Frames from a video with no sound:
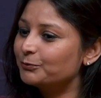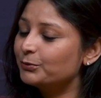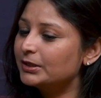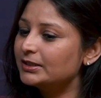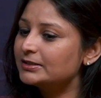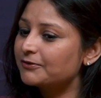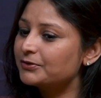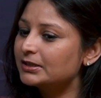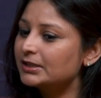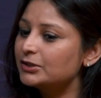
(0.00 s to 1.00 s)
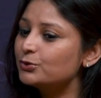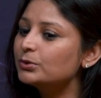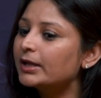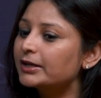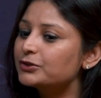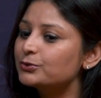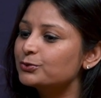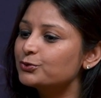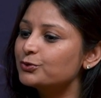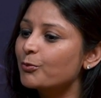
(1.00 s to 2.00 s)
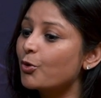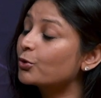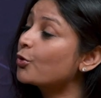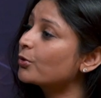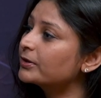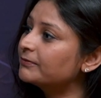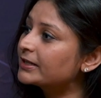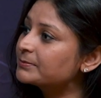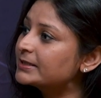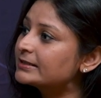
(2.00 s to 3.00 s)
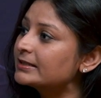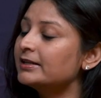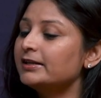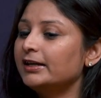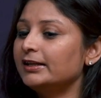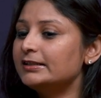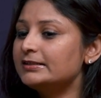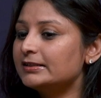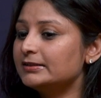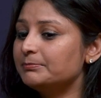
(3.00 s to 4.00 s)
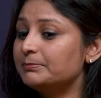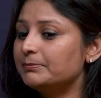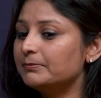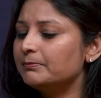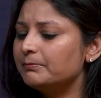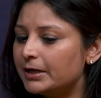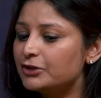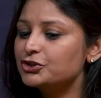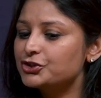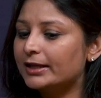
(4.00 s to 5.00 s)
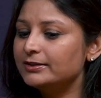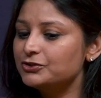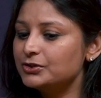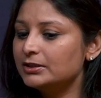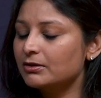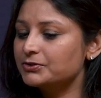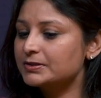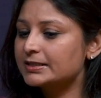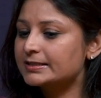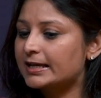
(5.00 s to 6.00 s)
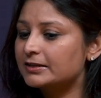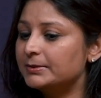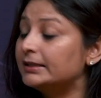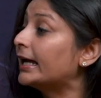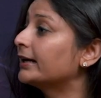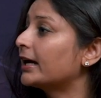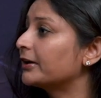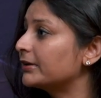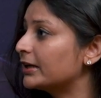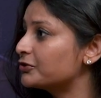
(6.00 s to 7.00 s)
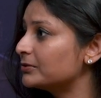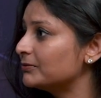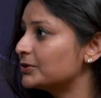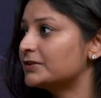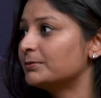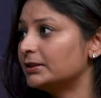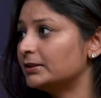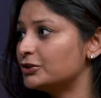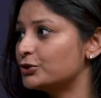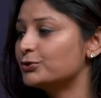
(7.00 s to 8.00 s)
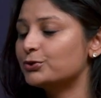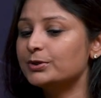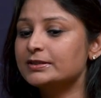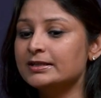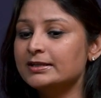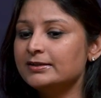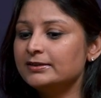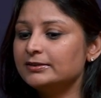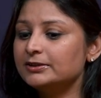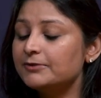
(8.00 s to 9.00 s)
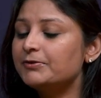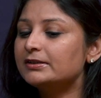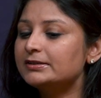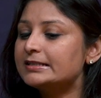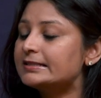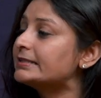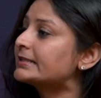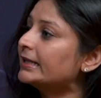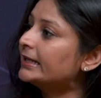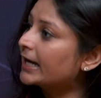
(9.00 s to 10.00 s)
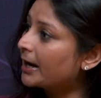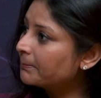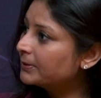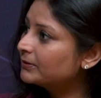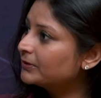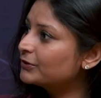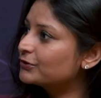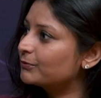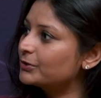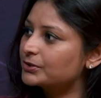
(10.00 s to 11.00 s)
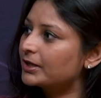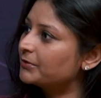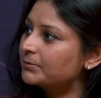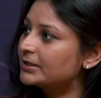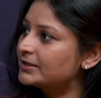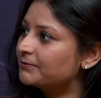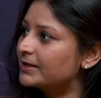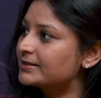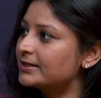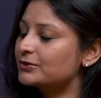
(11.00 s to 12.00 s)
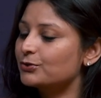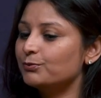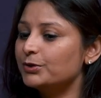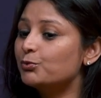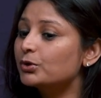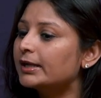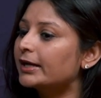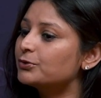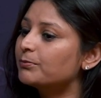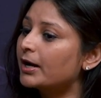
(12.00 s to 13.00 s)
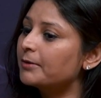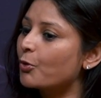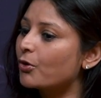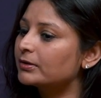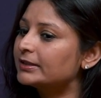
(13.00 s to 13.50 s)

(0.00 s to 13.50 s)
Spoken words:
We definitely do like to do more core investments. In India, the major challenge in logistics has been land aggregation, which has been an issue. So it's the difficulties in scaling up, so which everybody is facing. So we would like to buy more.